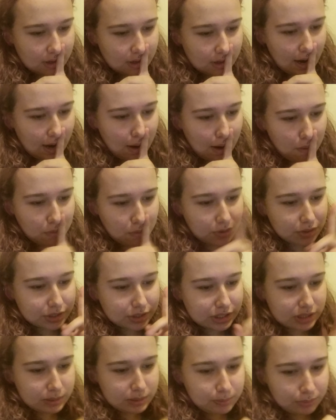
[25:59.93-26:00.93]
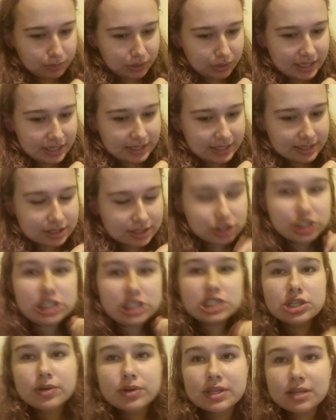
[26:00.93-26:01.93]
hour sprint. She's
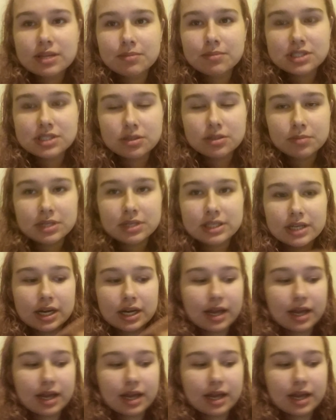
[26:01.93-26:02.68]
doing them until midnight.